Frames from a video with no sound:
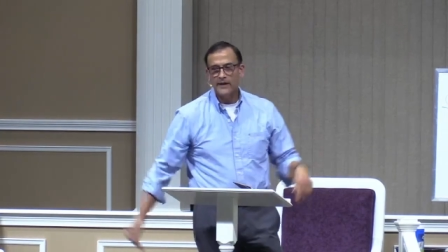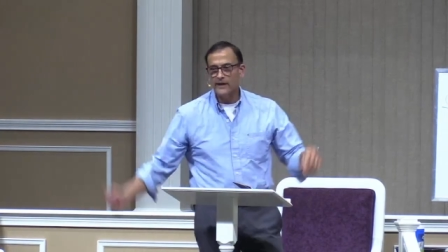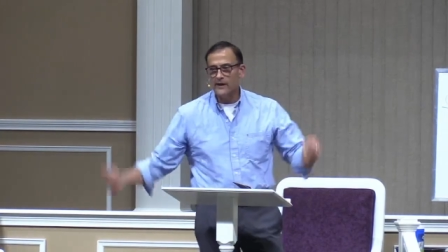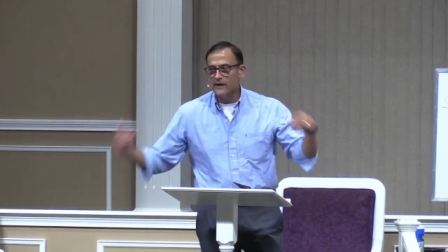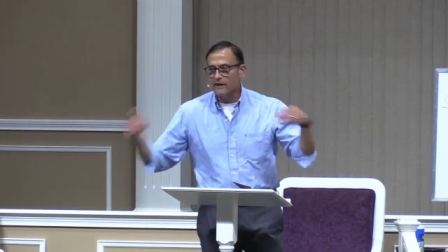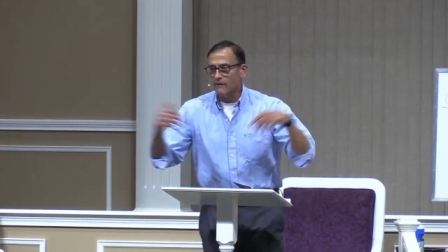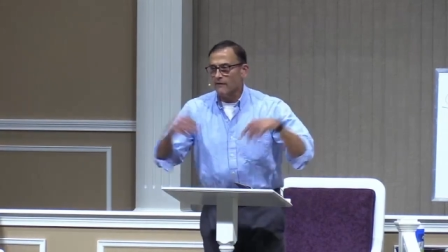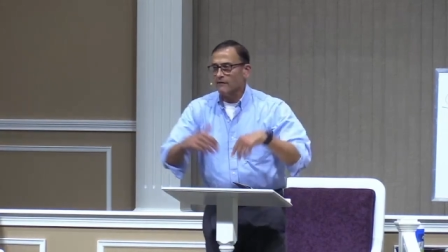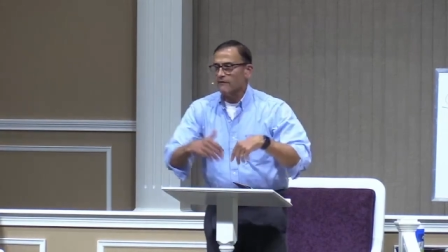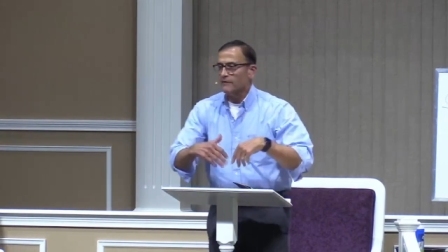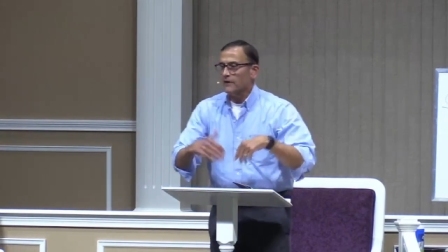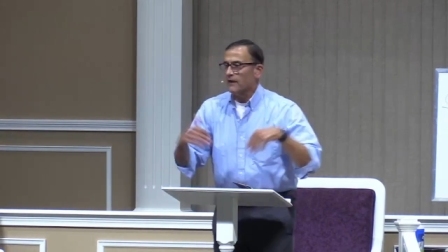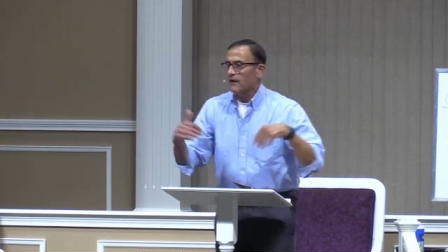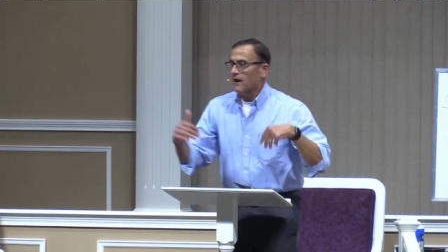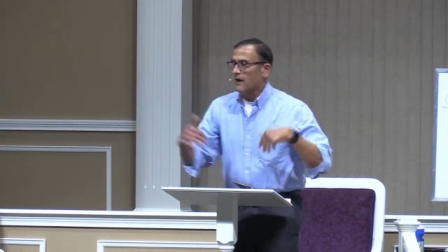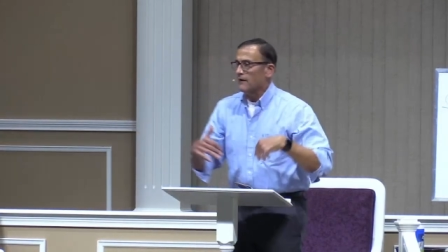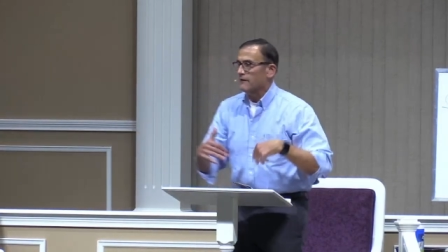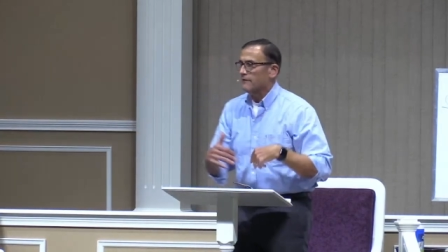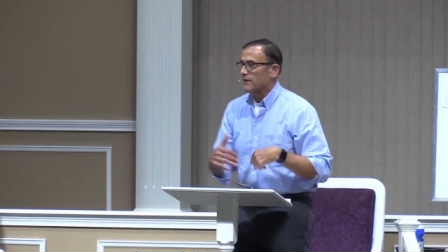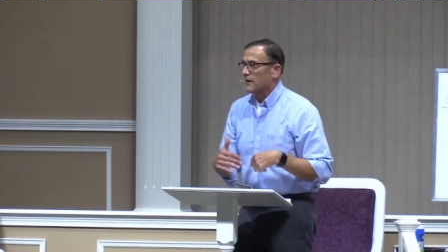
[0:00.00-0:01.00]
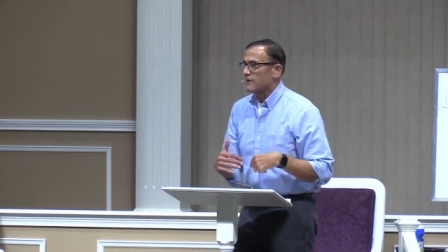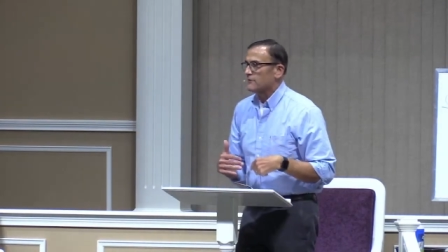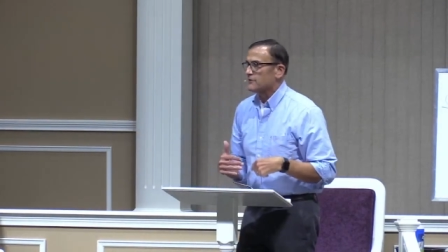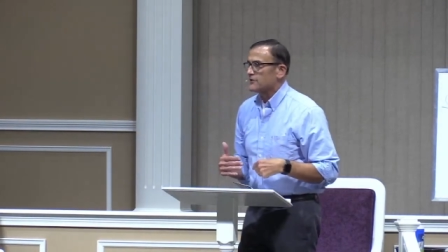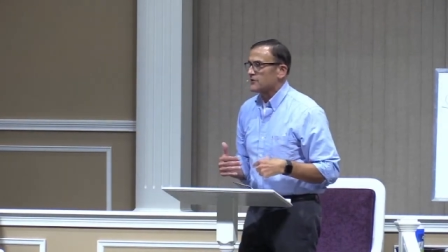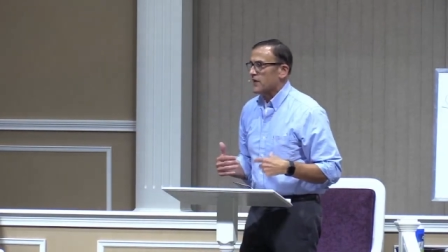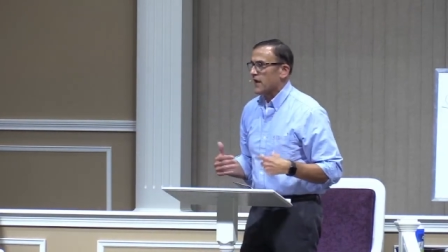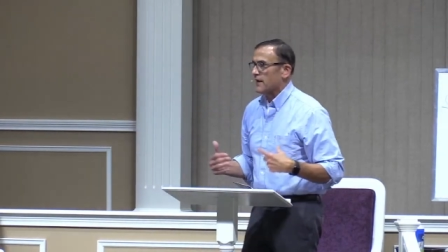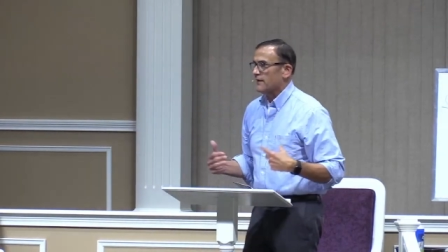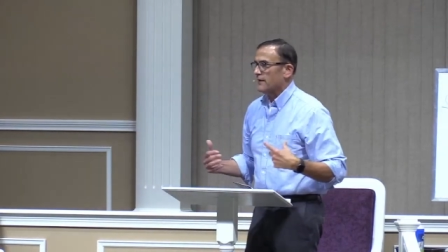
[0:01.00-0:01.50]
Here, the, uh, the
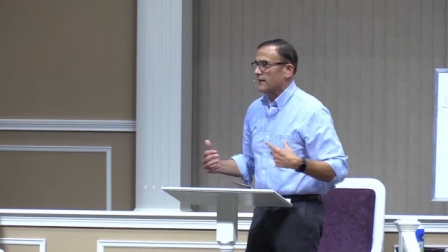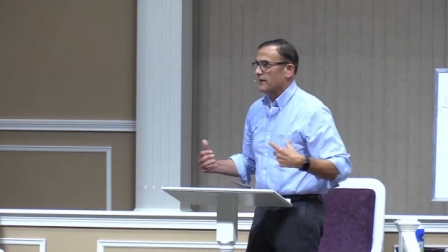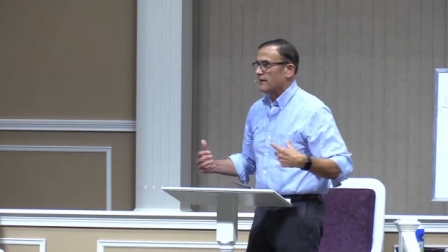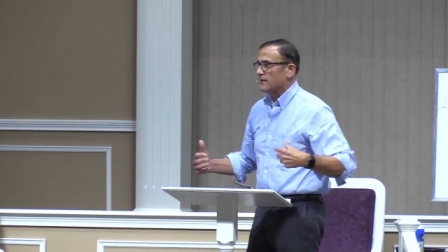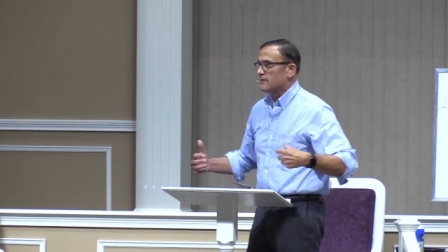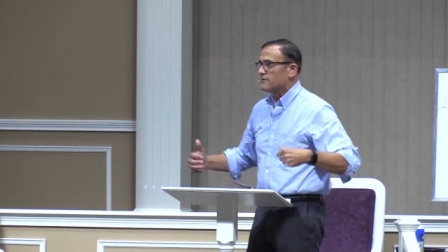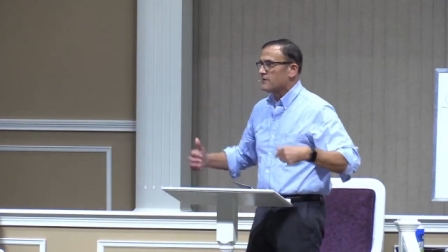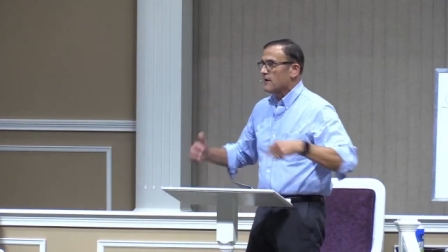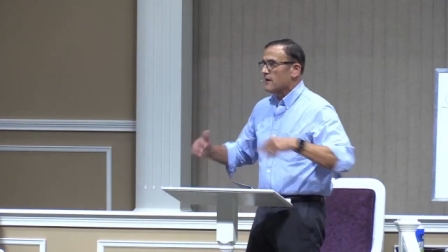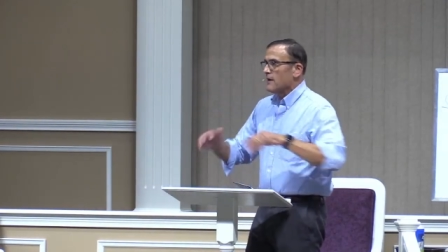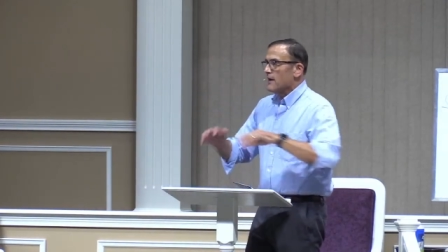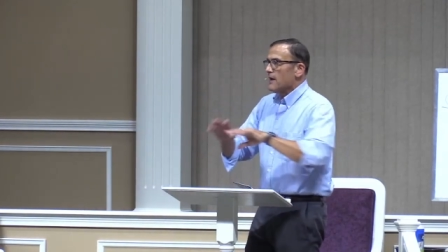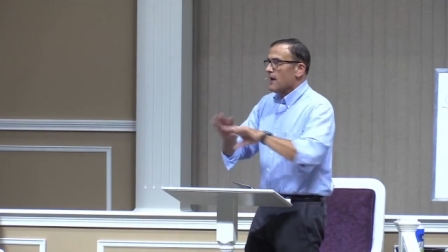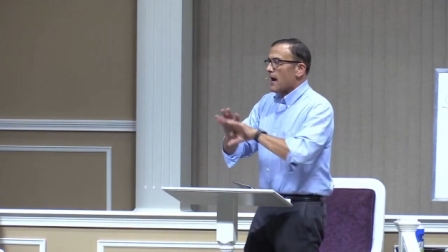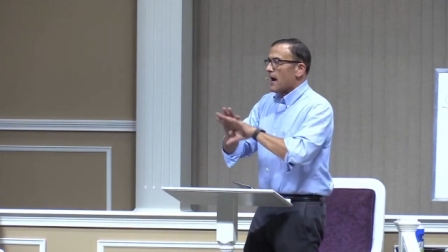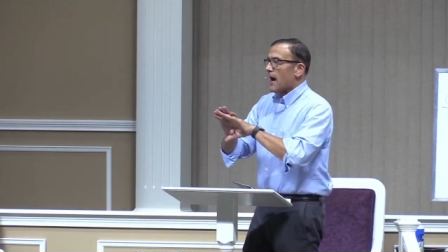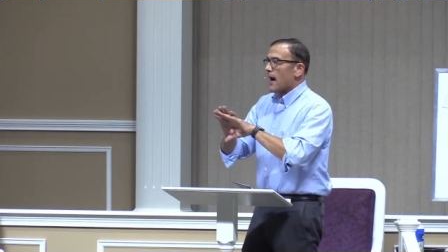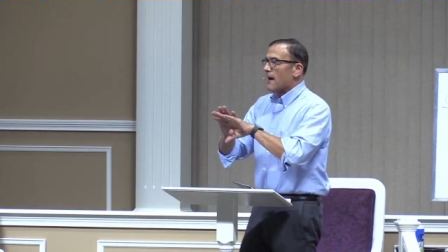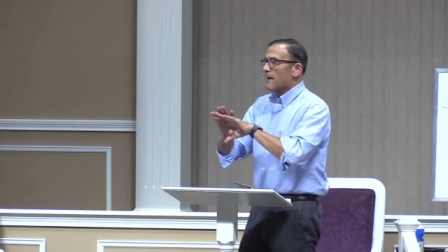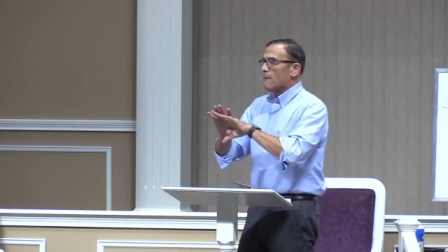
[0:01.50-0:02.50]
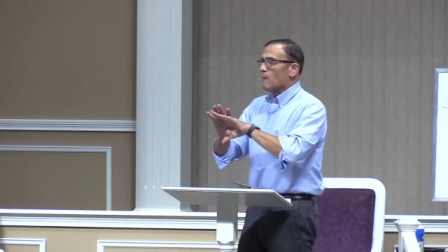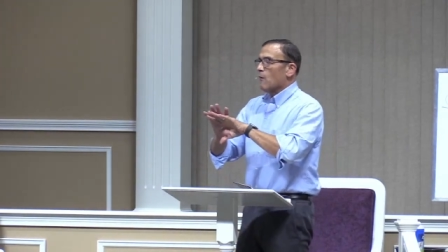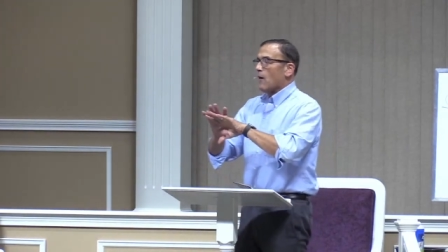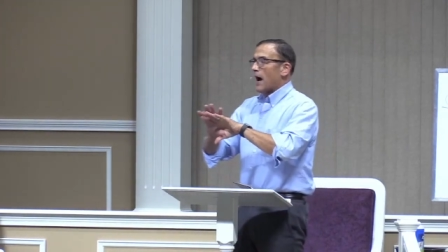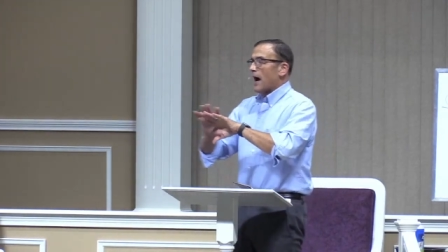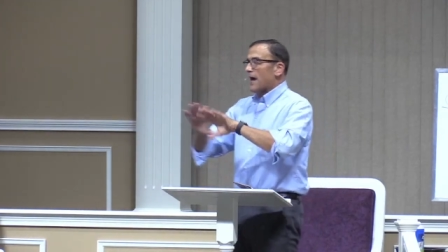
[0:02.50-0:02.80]
understanding is uh,